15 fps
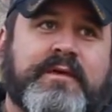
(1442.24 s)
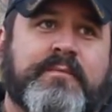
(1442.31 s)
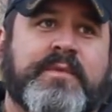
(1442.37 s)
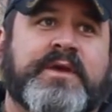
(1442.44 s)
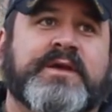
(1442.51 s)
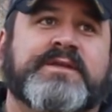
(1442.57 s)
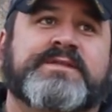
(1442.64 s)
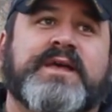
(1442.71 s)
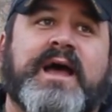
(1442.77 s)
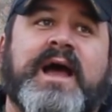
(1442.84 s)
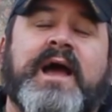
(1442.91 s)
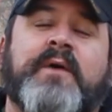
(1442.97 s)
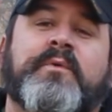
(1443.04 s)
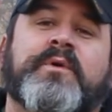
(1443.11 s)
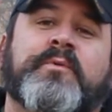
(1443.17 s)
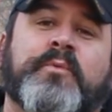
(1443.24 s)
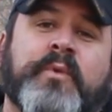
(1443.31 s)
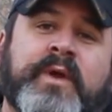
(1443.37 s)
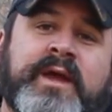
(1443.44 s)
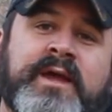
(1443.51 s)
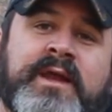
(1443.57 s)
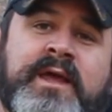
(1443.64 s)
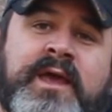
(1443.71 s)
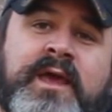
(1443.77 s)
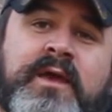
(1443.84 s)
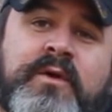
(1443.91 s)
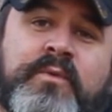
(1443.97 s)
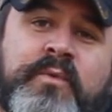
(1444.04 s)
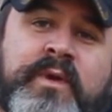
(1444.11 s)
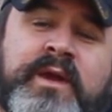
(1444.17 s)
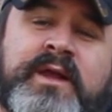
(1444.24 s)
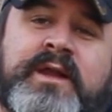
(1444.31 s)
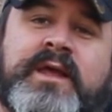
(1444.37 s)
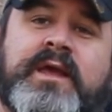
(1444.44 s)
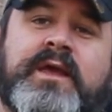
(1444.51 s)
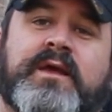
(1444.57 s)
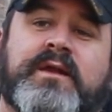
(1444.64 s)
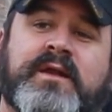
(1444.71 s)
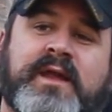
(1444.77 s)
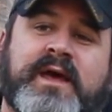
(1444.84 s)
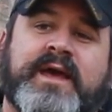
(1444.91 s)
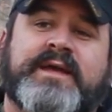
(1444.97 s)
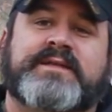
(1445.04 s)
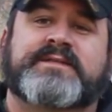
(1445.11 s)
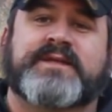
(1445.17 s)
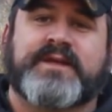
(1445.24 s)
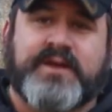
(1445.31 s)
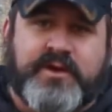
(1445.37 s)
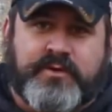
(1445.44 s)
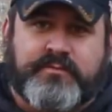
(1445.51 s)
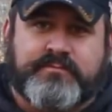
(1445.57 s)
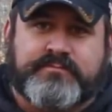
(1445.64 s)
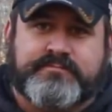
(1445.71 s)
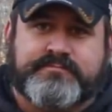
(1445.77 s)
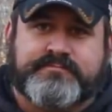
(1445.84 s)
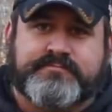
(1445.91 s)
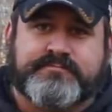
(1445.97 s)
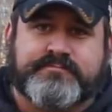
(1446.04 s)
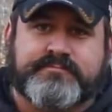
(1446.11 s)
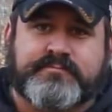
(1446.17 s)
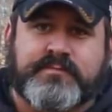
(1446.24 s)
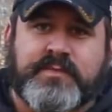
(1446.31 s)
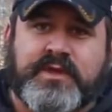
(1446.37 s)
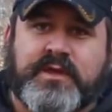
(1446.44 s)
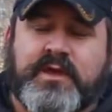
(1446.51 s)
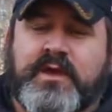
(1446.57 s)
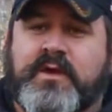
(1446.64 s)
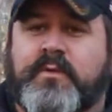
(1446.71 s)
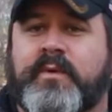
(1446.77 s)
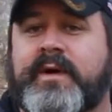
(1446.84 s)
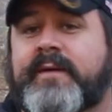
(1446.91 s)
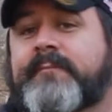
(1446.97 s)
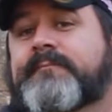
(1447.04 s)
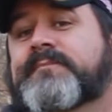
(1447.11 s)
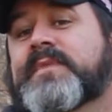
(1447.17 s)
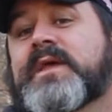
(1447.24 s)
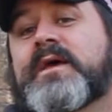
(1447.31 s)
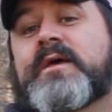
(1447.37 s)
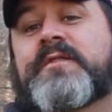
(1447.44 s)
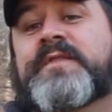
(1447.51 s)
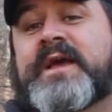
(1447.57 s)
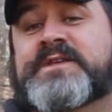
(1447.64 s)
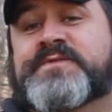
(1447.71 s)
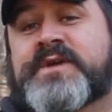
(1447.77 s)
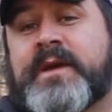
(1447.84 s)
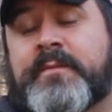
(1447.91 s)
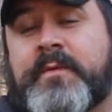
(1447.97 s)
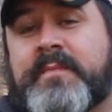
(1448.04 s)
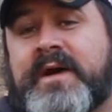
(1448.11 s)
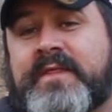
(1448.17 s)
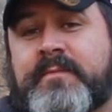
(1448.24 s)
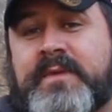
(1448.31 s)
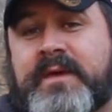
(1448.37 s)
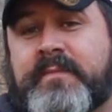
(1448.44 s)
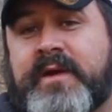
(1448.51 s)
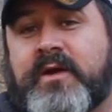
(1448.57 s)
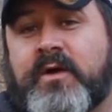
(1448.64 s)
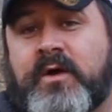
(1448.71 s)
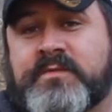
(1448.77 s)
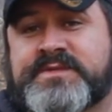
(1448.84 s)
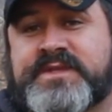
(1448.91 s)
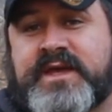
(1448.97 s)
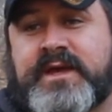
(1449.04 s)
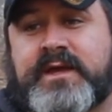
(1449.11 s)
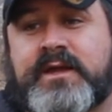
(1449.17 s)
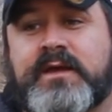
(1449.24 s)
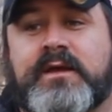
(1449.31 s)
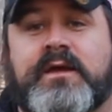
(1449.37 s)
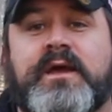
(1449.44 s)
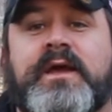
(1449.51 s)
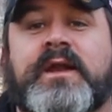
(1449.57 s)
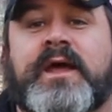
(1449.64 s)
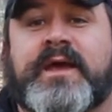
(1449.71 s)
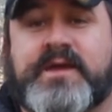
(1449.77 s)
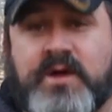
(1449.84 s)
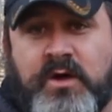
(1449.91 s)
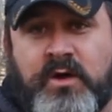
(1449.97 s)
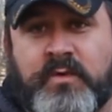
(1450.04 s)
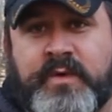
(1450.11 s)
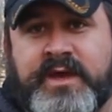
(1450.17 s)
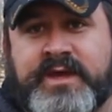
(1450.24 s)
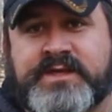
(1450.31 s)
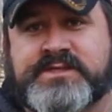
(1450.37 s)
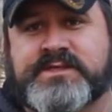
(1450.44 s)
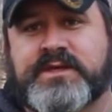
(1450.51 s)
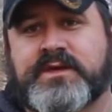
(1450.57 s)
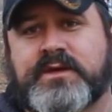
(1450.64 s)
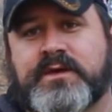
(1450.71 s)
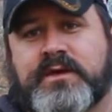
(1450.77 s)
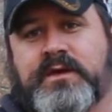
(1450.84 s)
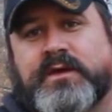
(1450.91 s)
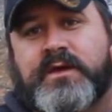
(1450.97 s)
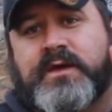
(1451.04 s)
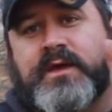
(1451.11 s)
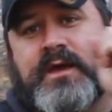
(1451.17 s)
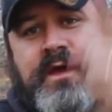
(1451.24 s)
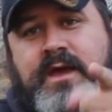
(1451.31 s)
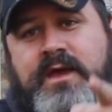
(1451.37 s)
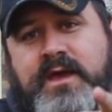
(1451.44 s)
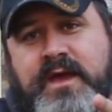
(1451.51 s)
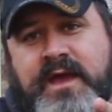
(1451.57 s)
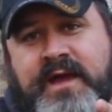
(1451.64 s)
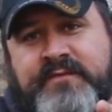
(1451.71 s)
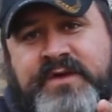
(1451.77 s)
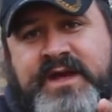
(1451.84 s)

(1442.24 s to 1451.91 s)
Because I would really, really like to know. Well, thanks for coming by the Big Bear Homestead, and like always, have a